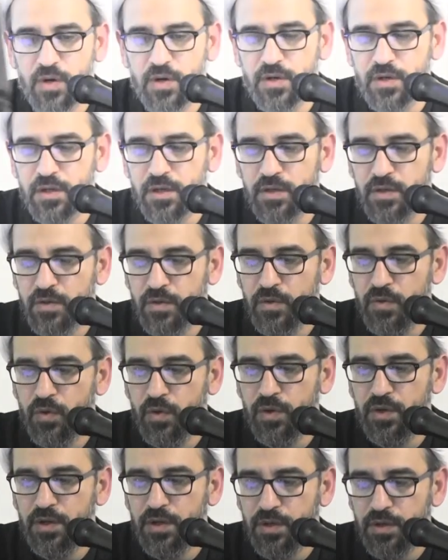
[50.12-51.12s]
what
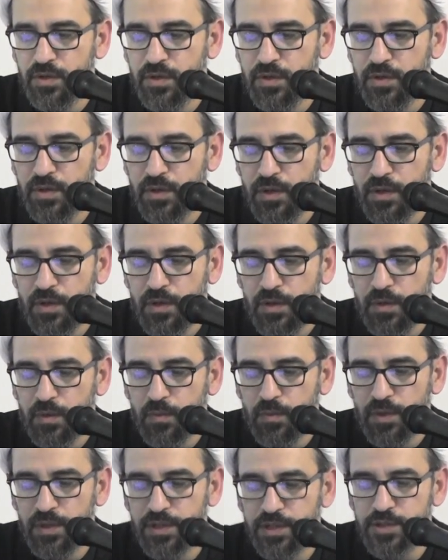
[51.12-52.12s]
good
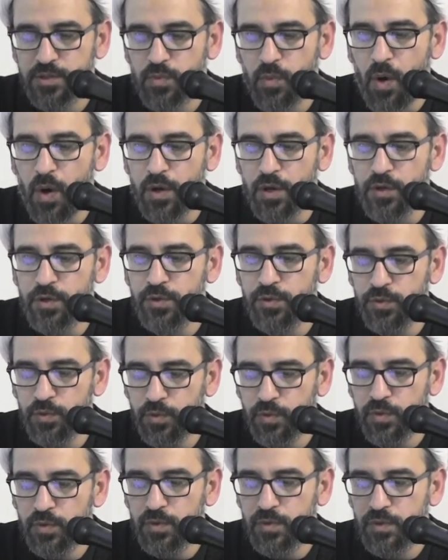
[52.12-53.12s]
will this water do
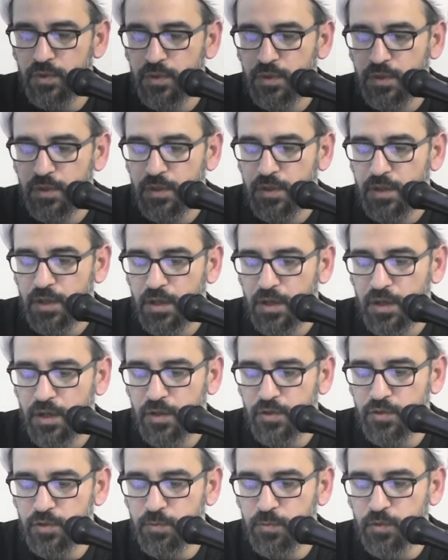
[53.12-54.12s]

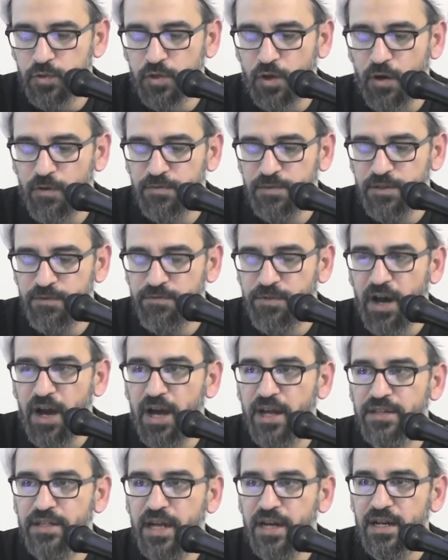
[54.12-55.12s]
uh, to put off the
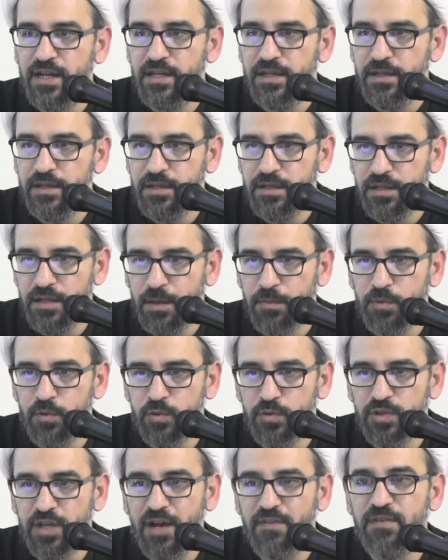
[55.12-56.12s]
fire that
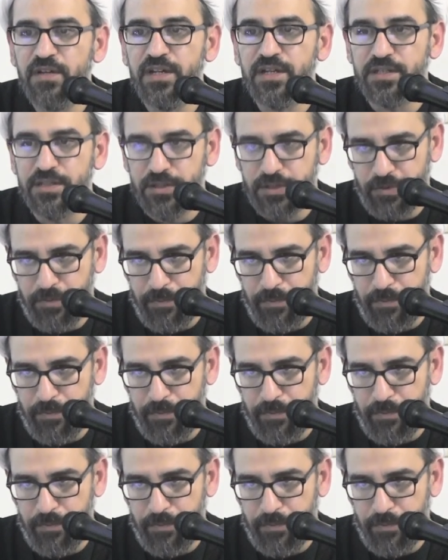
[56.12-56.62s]
Namrud have lit.